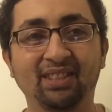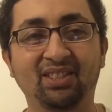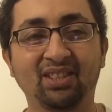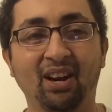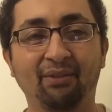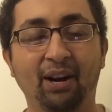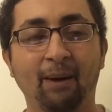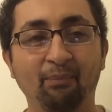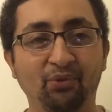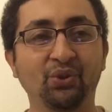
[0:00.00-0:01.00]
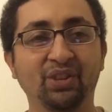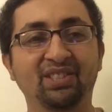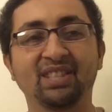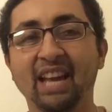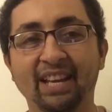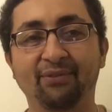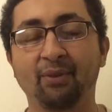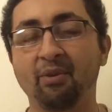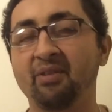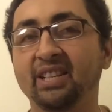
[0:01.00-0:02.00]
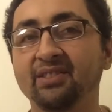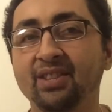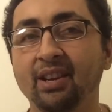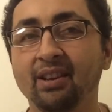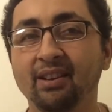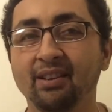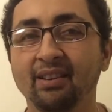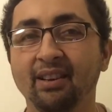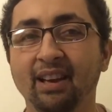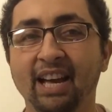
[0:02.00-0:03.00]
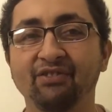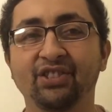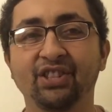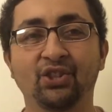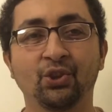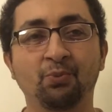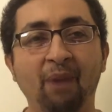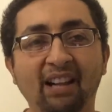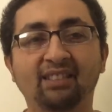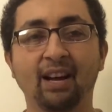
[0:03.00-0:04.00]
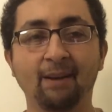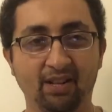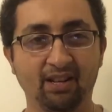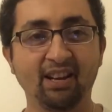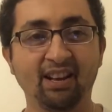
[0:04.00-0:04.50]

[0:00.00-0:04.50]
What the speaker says: stuff to these Native Americans and disrespect them?